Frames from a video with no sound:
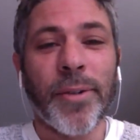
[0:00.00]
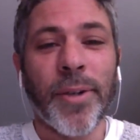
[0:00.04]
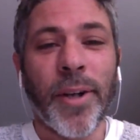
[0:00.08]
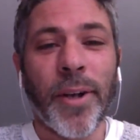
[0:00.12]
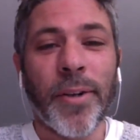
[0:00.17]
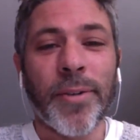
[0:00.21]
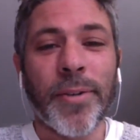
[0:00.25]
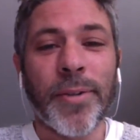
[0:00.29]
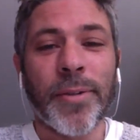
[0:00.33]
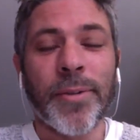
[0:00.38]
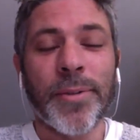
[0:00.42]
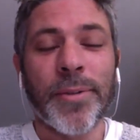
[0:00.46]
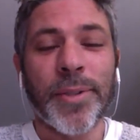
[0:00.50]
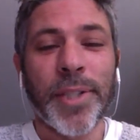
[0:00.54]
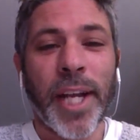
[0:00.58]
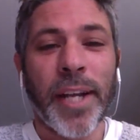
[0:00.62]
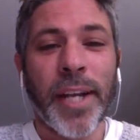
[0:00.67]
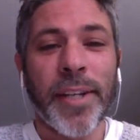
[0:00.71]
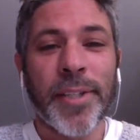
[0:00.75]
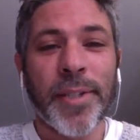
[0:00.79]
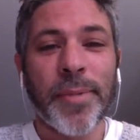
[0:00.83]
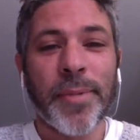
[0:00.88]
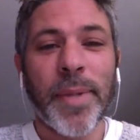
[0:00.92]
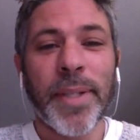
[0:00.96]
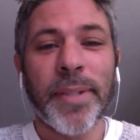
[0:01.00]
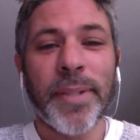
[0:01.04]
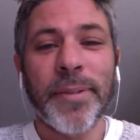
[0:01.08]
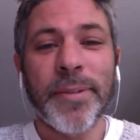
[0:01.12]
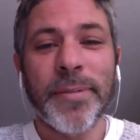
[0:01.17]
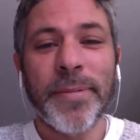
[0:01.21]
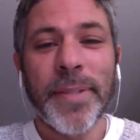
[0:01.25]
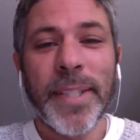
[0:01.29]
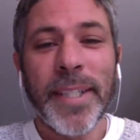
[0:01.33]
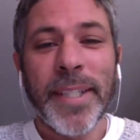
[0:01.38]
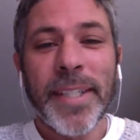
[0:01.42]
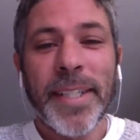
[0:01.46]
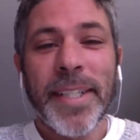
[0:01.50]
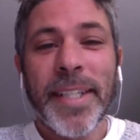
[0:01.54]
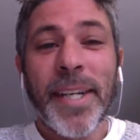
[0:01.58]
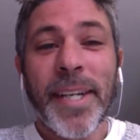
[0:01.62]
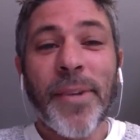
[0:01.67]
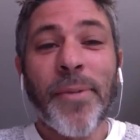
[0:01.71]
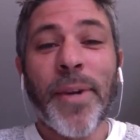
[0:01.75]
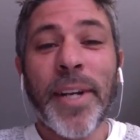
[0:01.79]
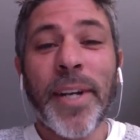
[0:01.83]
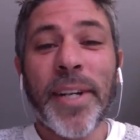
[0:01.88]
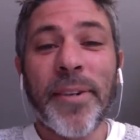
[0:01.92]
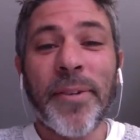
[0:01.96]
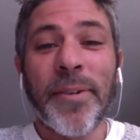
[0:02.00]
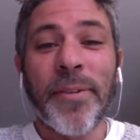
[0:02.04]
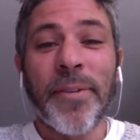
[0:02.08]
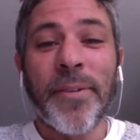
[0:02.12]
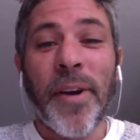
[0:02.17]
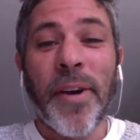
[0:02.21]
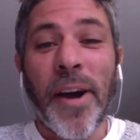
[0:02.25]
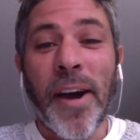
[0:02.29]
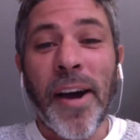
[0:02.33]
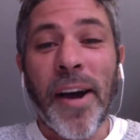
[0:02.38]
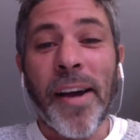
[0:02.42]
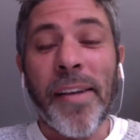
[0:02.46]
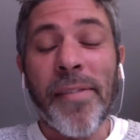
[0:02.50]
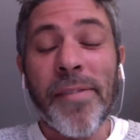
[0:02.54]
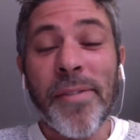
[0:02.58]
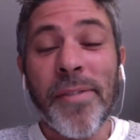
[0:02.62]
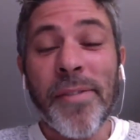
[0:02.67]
auto tool change spindle. When it arrived,